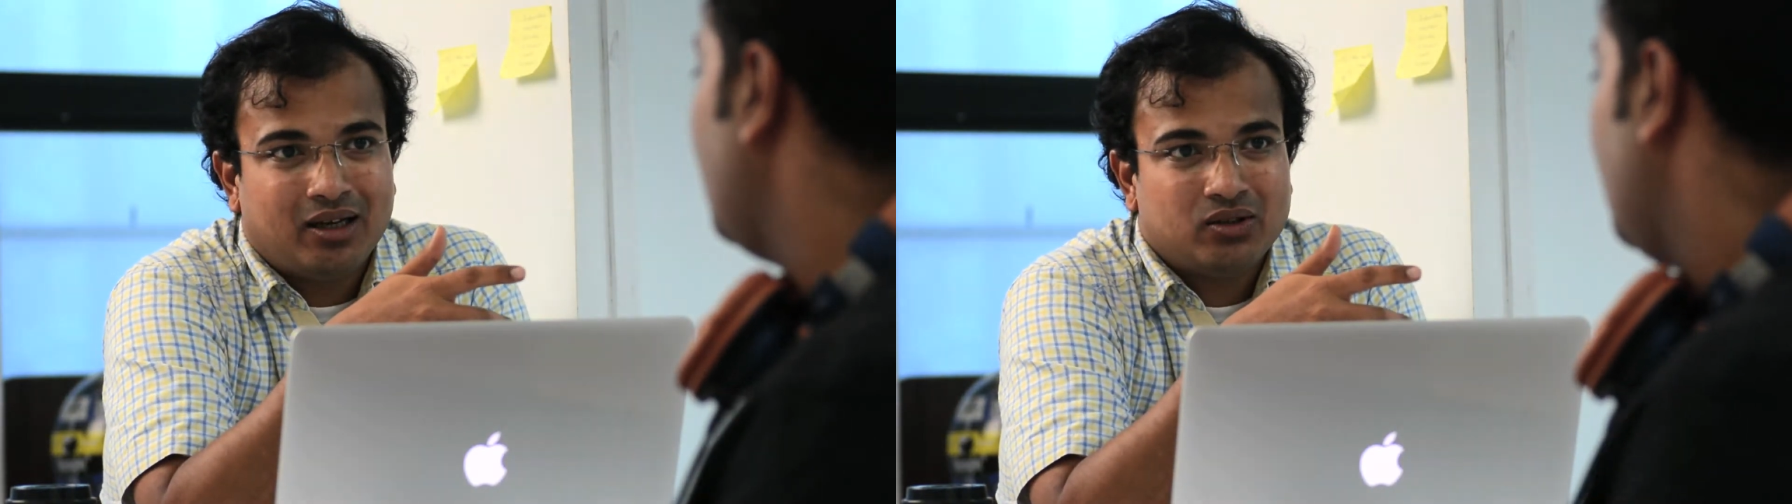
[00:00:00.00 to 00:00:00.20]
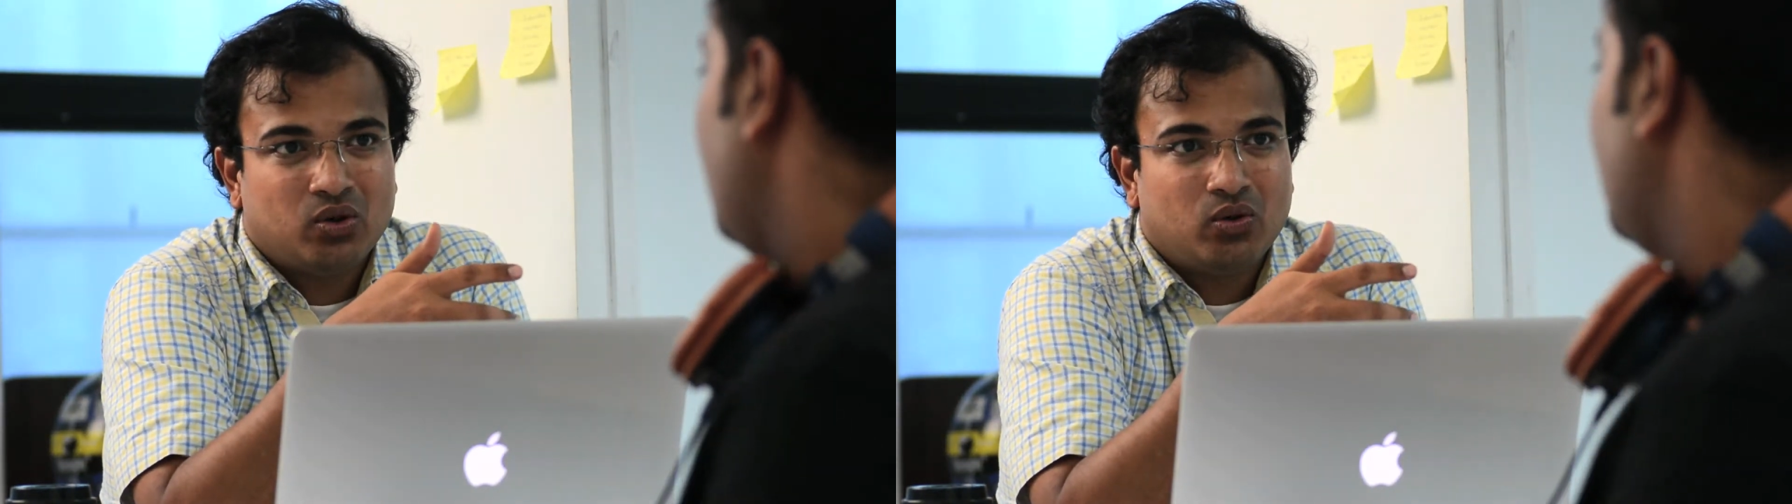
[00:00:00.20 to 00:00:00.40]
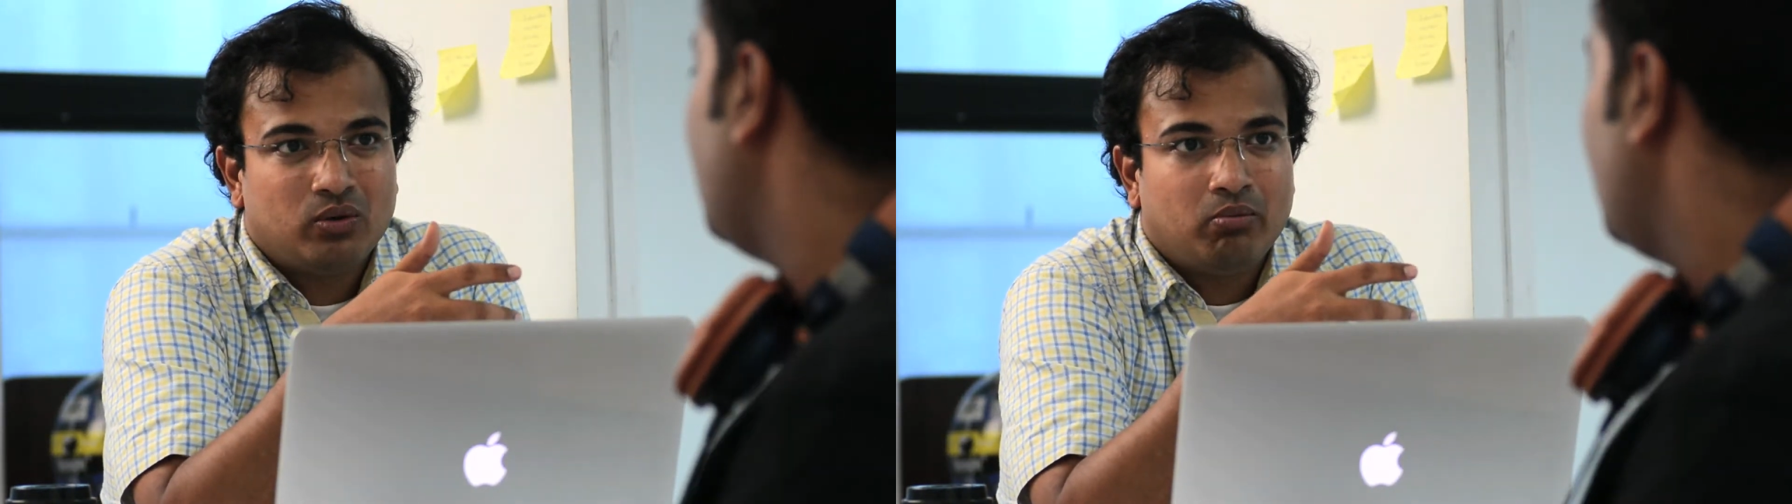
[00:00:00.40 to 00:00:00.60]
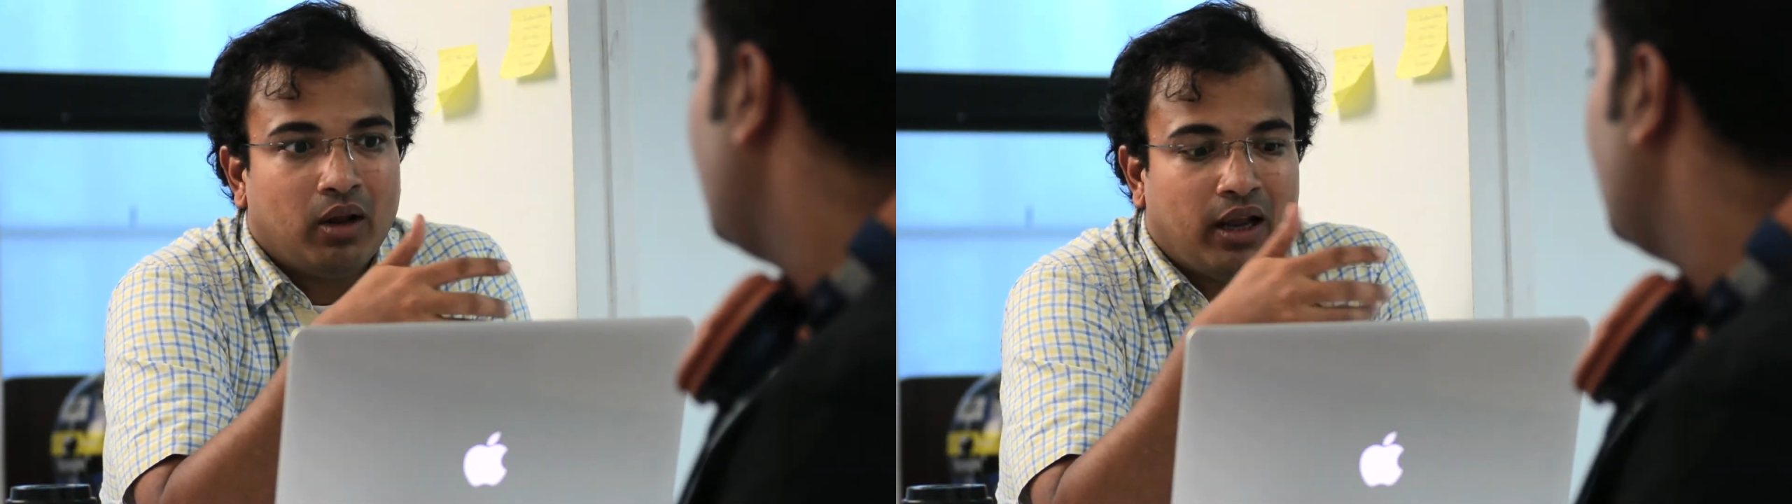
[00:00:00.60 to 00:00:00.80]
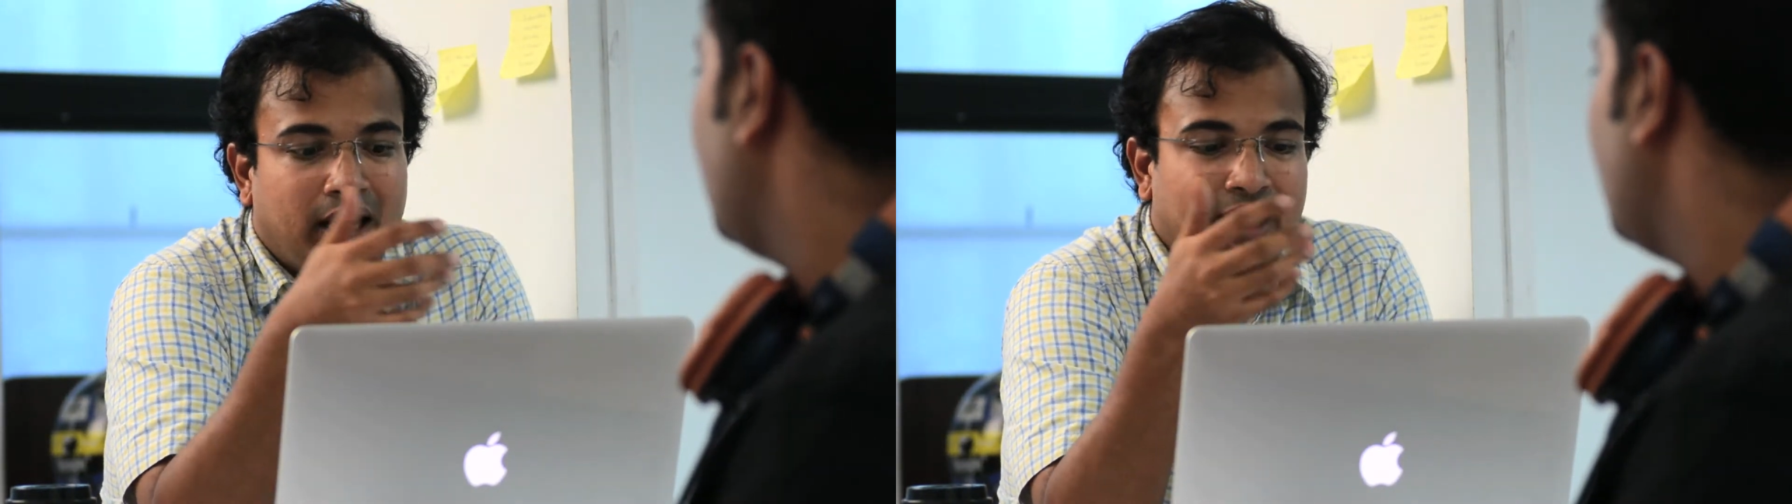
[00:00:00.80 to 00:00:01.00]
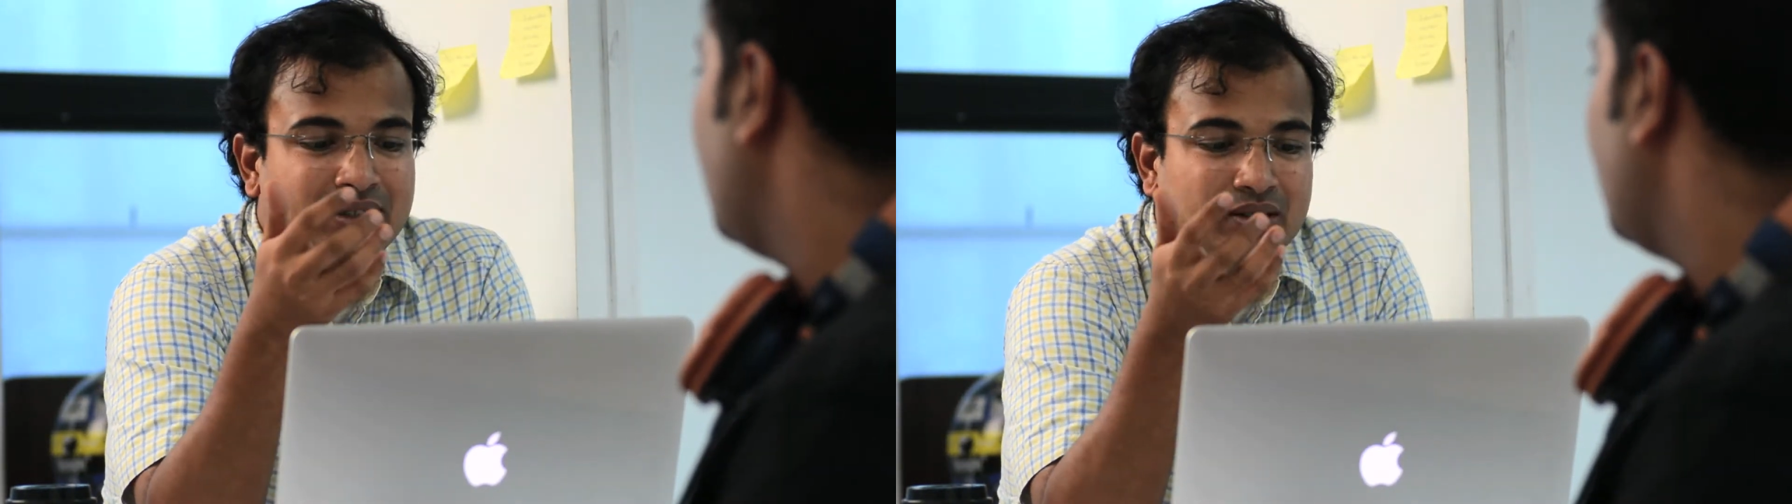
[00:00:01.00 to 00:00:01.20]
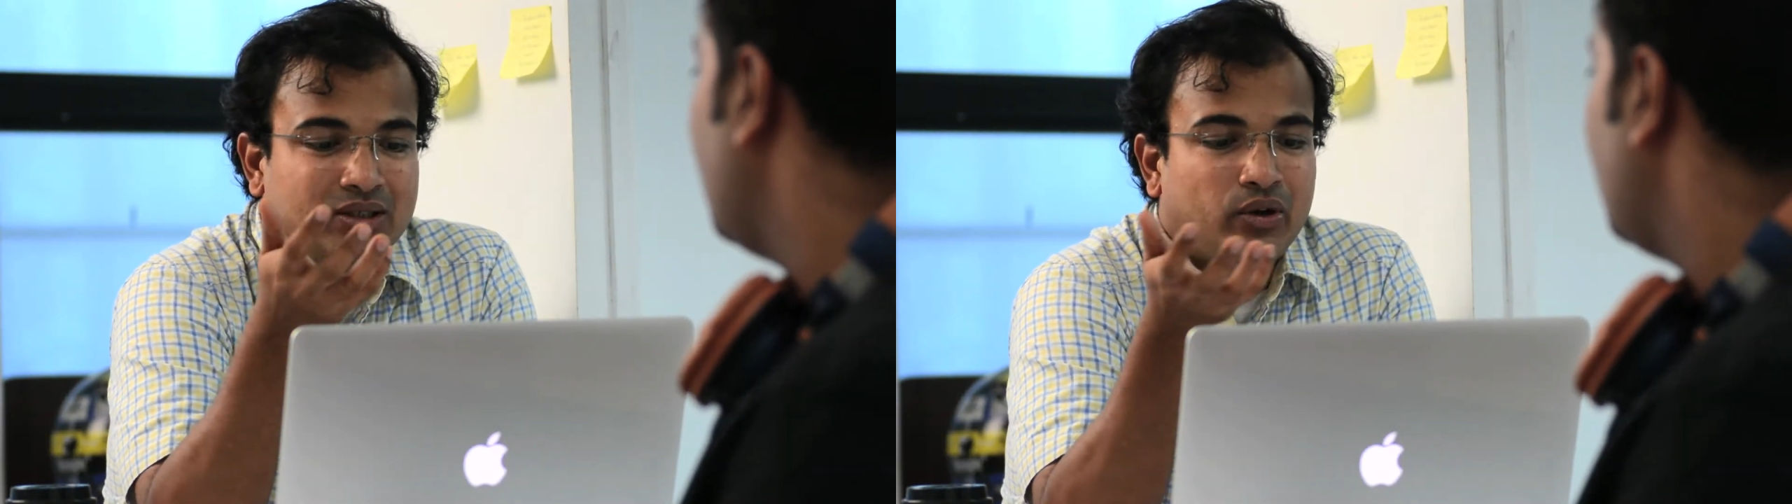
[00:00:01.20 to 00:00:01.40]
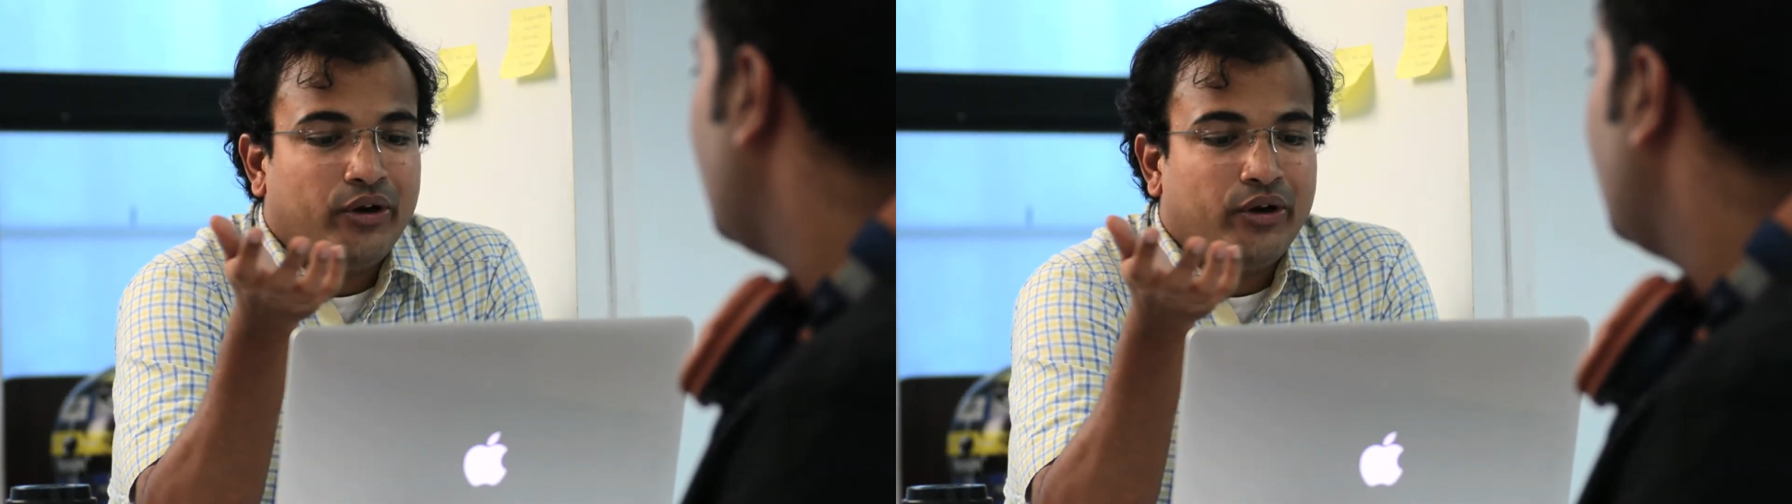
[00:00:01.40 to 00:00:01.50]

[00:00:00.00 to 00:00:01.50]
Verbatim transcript: So it's, it's only